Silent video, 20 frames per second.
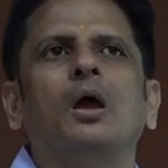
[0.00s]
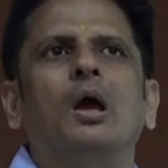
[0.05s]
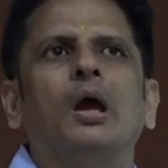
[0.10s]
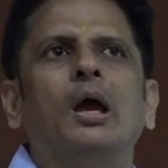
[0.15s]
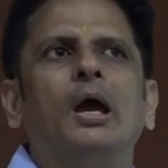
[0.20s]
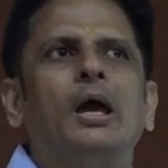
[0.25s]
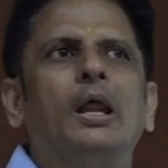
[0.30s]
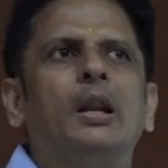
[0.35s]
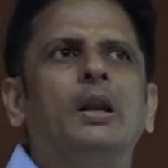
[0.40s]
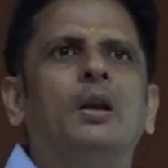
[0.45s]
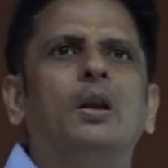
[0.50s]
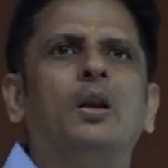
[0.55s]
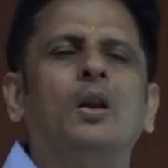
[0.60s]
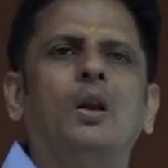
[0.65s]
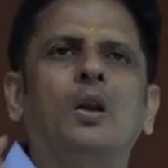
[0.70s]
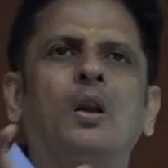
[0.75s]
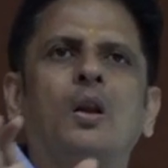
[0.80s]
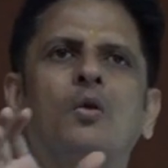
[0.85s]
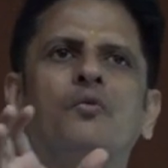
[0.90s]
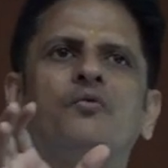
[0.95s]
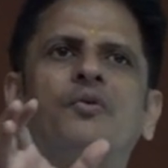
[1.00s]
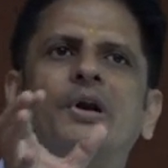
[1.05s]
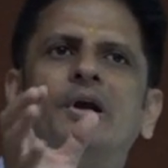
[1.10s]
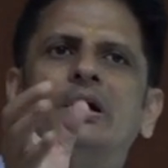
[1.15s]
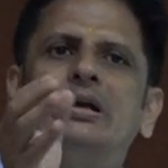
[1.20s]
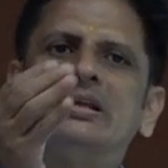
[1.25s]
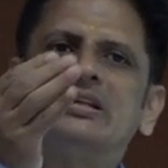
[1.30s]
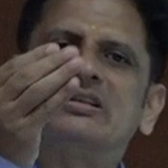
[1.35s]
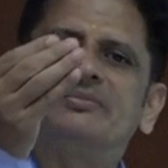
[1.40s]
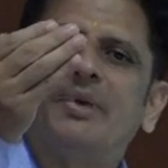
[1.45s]
And when
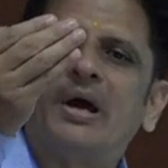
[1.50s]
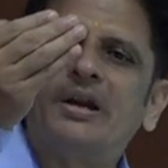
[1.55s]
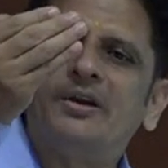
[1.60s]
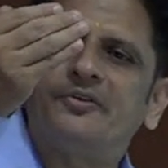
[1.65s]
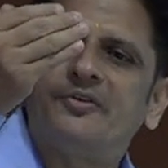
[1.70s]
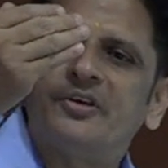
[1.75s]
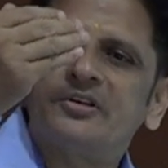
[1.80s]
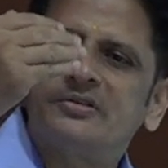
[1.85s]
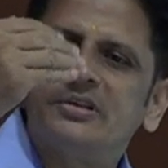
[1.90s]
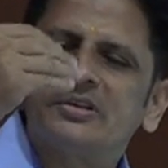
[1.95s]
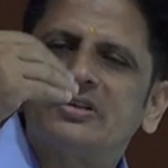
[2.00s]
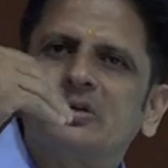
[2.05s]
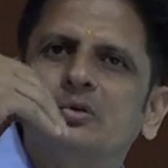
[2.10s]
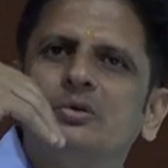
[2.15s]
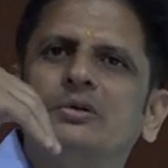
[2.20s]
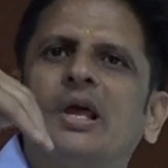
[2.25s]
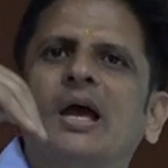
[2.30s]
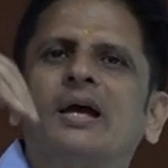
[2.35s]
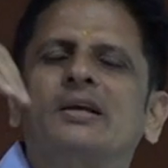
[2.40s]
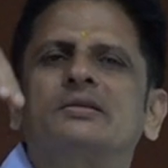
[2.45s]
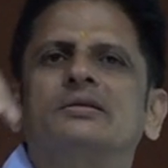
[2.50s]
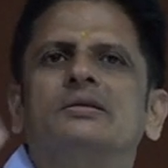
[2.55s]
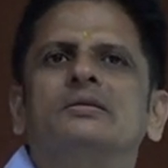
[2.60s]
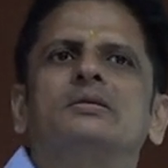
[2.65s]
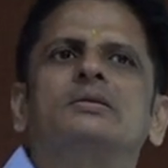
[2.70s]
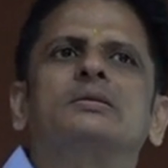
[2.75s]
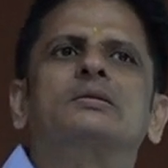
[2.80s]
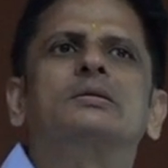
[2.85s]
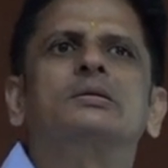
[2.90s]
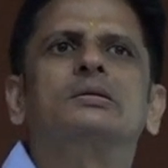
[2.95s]
it is manifested through his
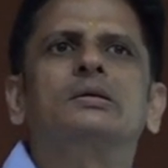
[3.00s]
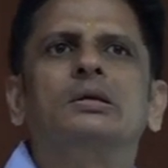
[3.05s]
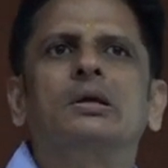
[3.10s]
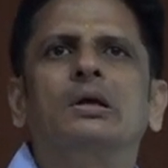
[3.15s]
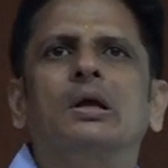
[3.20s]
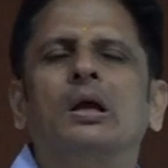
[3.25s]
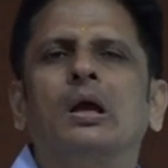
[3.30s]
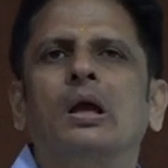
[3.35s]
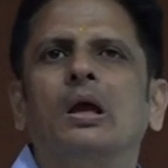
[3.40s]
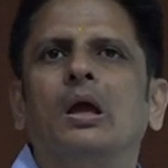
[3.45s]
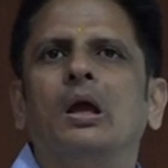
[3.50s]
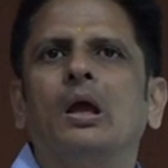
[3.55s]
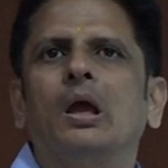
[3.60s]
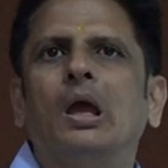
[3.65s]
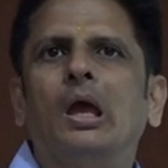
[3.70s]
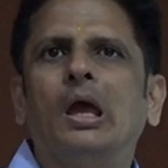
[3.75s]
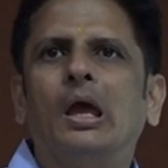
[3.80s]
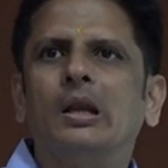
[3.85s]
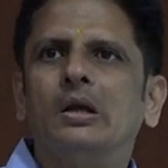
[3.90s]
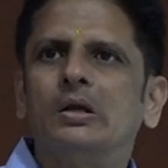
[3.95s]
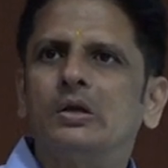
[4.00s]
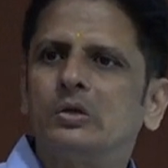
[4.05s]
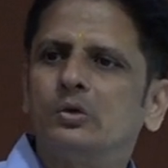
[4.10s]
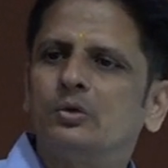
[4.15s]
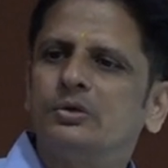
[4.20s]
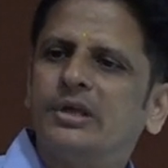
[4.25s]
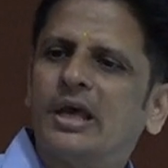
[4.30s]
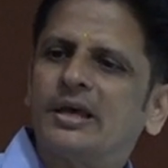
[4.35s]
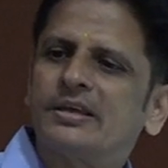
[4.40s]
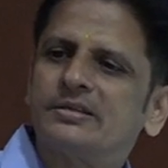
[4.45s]
actions, and to
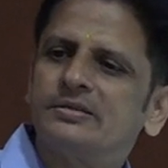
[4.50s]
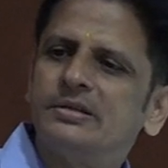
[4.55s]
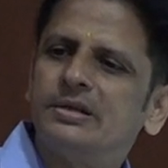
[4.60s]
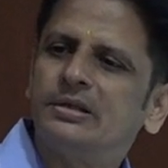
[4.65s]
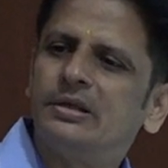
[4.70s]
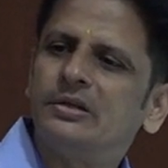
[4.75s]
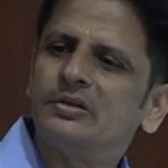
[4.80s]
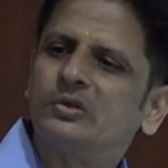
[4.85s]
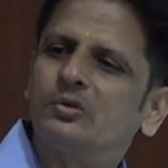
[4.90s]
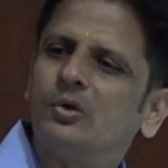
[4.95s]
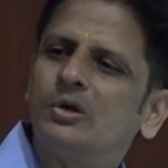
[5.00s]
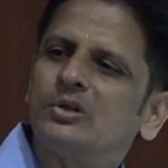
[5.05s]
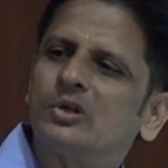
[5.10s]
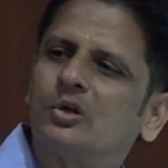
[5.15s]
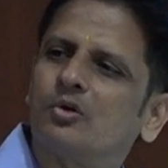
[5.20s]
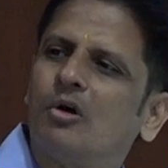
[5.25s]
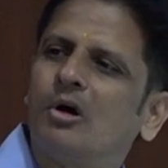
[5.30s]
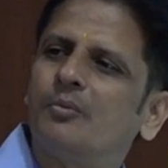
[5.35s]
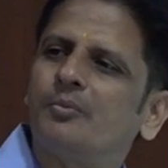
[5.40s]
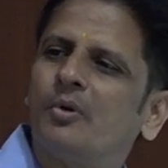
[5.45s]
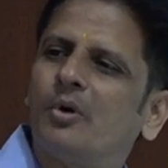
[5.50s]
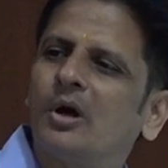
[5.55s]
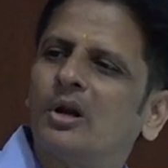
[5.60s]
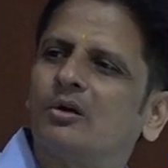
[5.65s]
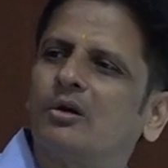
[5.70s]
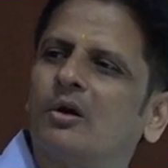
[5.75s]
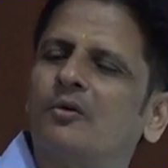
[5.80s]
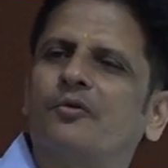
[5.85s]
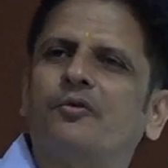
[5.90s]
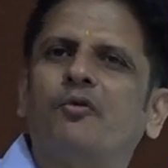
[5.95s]
the extent he is going to comply or
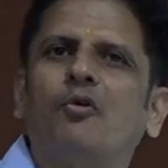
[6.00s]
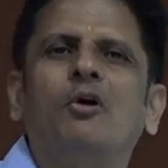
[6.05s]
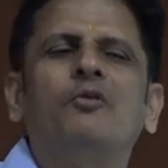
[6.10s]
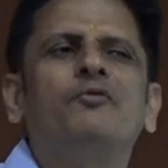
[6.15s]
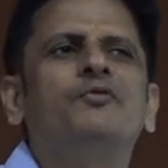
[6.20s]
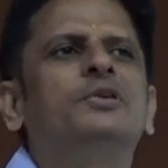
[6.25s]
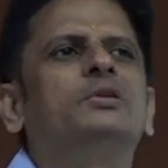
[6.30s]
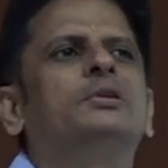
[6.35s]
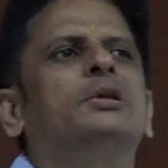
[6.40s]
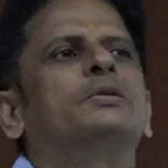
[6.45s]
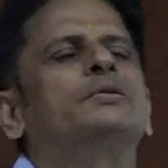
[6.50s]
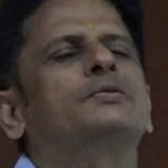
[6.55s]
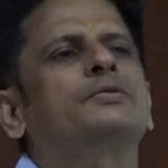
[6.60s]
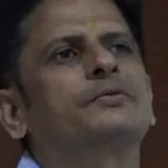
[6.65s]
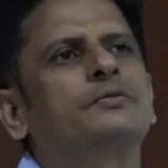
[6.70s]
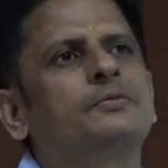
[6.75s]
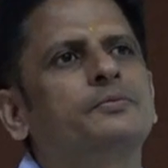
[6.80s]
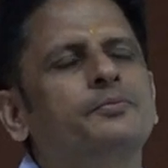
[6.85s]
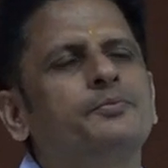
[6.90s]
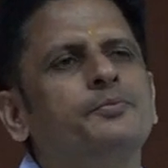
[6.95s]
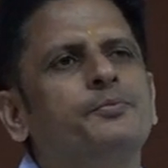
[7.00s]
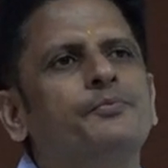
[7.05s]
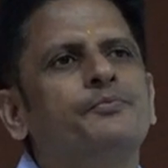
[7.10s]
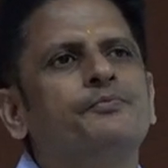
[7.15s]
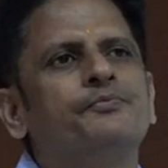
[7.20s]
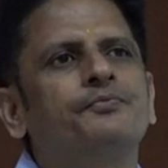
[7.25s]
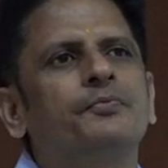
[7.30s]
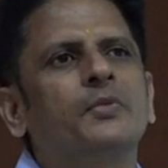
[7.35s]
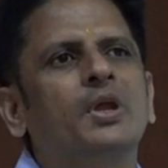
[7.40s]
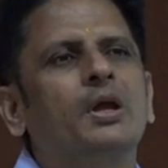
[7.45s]
conform with this,
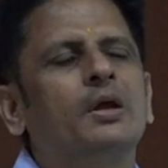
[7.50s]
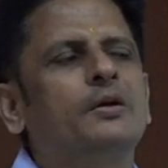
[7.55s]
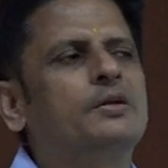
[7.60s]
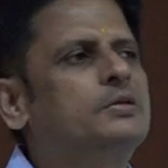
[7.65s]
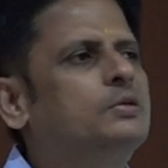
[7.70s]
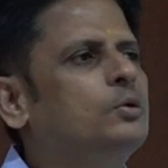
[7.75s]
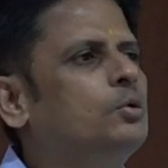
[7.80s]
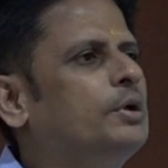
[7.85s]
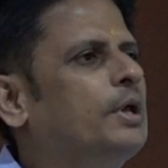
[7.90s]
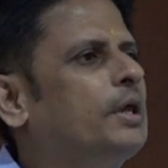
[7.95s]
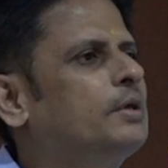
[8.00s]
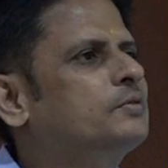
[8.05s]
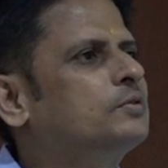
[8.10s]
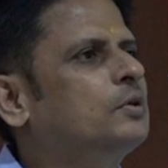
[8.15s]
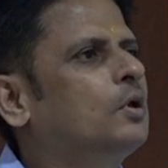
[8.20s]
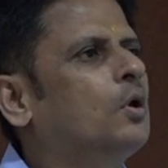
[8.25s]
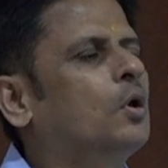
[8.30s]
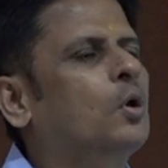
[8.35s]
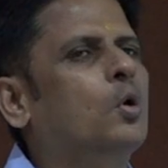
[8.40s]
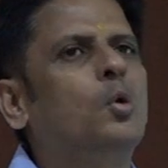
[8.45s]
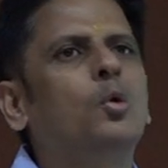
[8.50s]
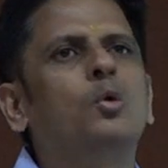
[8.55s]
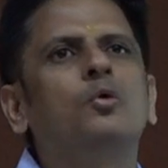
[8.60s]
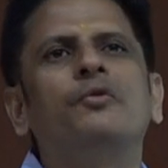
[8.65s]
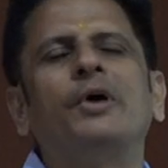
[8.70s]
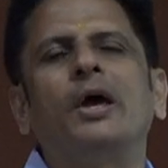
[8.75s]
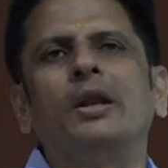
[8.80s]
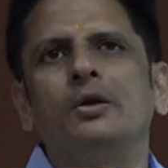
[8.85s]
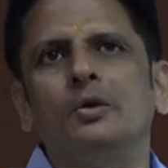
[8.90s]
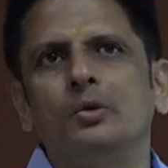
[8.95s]
it is known as core
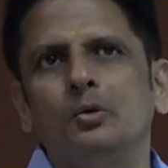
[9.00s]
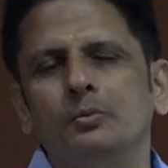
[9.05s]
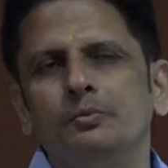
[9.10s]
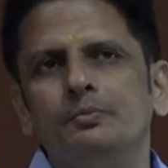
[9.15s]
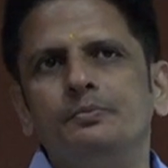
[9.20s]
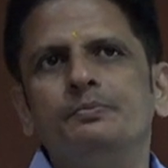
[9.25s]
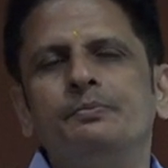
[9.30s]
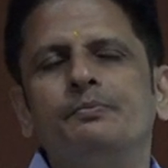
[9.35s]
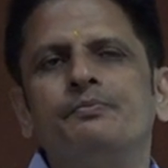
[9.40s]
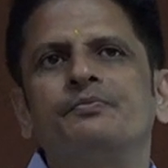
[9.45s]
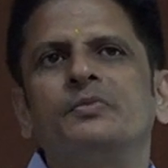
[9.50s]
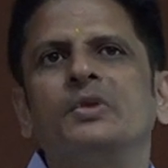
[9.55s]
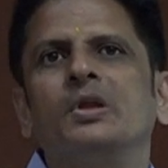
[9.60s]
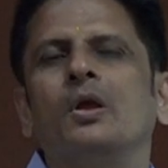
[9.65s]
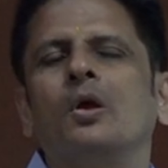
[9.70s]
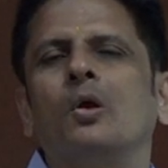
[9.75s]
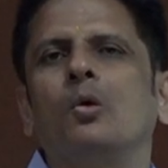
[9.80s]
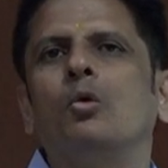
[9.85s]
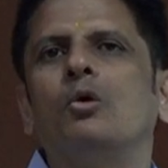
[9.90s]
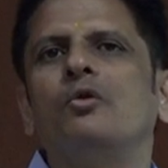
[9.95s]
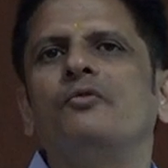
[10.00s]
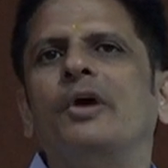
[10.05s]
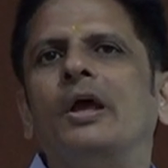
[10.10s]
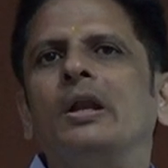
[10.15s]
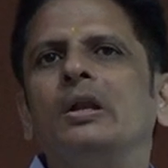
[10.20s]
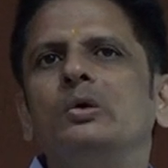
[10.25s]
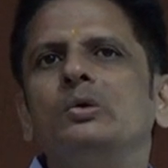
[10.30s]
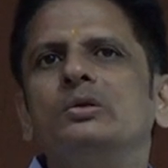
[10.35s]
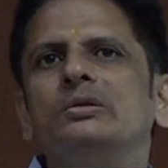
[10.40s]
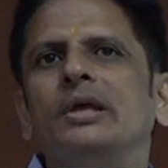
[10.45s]
value. Core
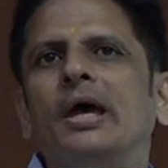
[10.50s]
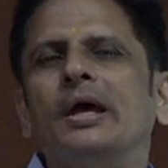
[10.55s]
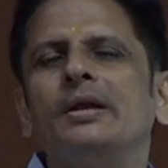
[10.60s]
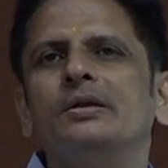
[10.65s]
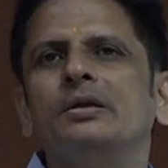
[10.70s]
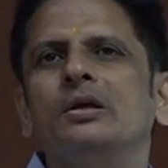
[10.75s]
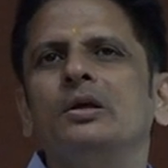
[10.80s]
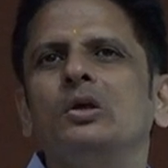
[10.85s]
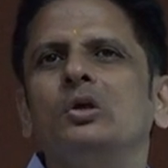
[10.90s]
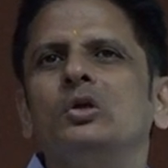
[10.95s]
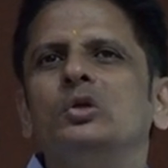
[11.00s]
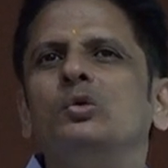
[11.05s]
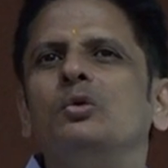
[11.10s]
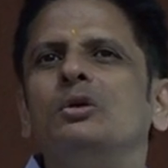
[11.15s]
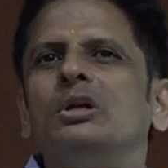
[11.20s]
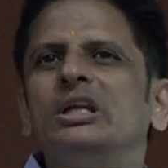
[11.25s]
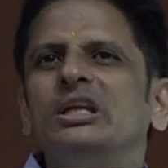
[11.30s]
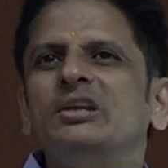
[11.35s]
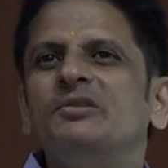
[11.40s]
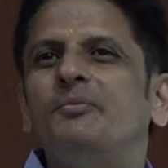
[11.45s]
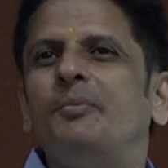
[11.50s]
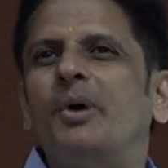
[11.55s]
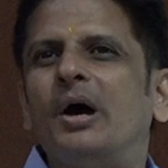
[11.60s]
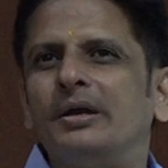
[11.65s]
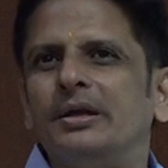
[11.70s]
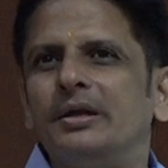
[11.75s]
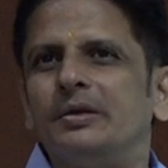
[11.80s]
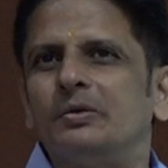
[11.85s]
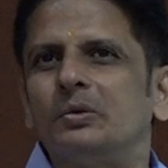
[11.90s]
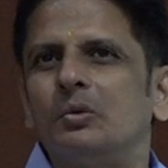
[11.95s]
value is that you live by
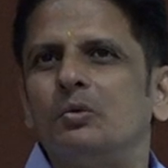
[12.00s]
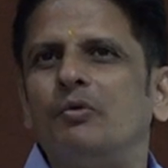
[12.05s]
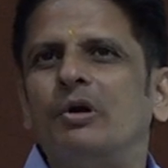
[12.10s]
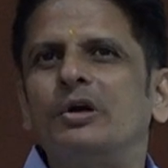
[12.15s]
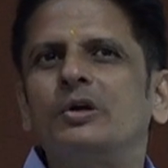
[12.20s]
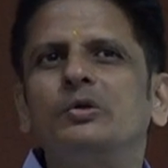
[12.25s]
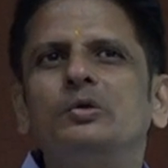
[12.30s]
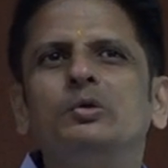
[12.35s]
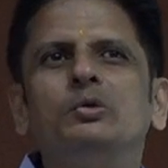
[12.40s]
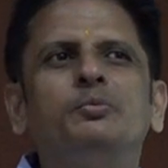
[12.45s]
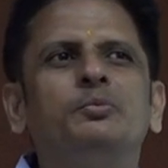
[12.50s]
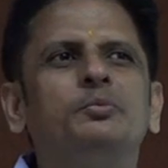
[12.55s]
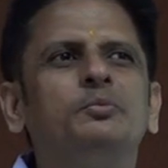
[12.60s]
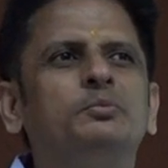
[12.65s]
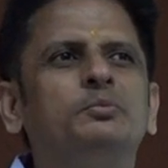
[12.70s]
it, what you